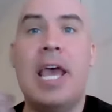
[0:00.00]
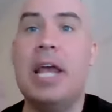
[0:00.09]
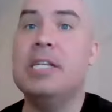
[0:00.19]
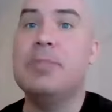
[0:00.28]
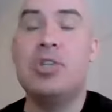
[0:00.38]

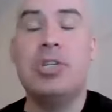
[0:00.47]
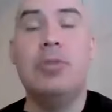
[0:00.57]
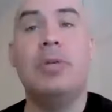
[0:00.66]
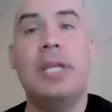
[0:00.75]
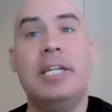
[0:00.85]
and
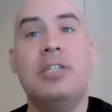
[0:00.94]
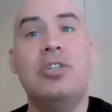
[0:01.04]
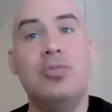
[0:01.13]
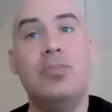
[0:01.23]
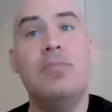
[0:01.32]
especially related
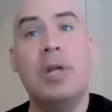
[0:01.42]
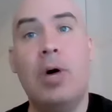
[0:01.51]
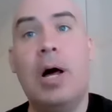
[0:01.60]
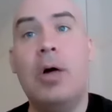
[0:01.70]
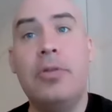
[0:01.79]
to
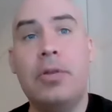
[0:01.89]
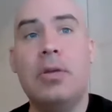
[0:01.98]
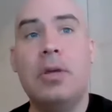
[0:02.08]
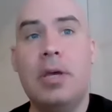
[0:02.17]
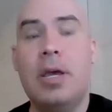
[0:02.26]
mental health
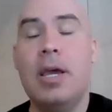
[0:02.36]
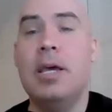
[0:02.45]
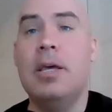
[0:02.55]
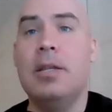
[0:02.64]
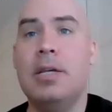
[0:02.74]

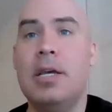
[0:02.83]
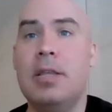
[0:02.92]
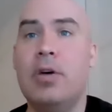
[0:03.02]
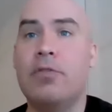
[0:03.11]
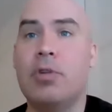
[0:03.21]

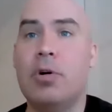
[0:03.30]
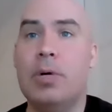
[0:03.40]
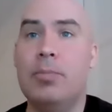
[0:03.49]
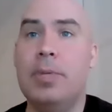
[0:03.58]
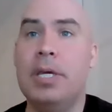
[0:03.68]
and the overall
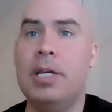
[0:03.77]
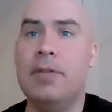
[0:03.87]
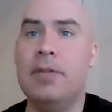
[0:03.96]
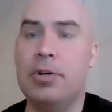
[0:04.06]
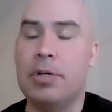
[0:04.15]

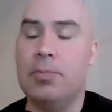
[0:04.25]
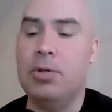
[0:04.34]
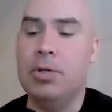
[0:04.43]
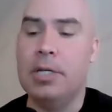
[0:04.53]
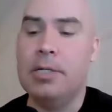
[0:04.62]
well-being of their
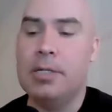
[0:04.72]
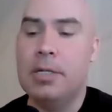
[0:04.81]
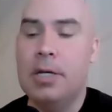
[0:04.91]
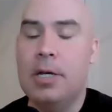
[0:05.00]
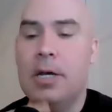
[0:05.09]
communities.